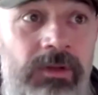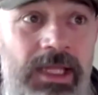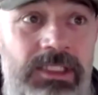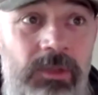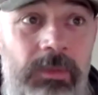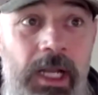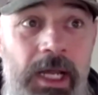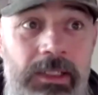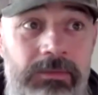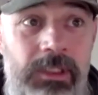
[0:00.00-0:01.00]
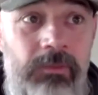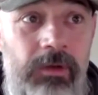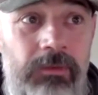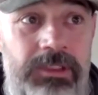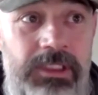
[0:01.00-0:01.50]
That's a little bit higher than
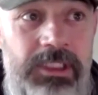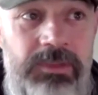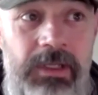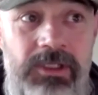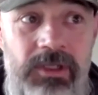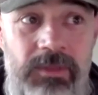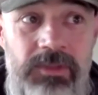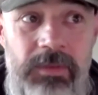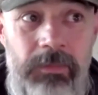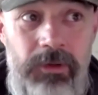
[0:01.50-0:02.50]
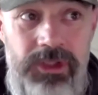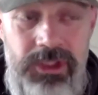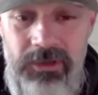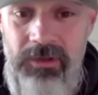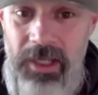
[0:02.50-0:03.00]
what was anticipated. So it means people are
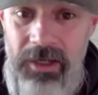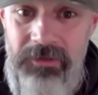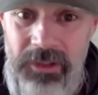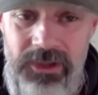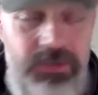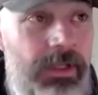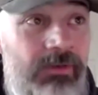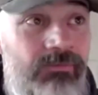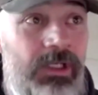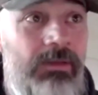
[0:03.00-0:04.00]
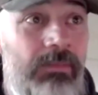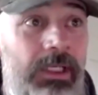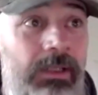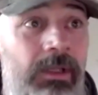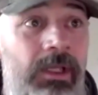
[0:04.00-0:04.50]
still out there spending freaking money.